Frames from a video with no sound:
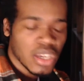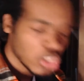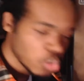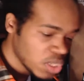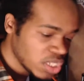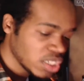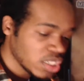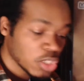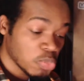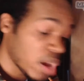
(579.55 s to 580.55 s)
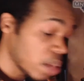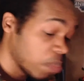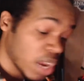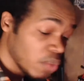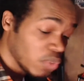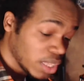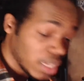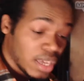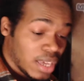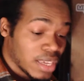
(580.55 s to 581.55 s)
Twitch is just
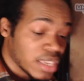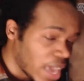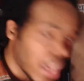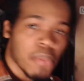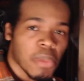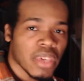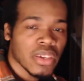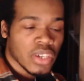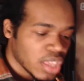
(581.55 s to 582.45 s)
primarily gaming.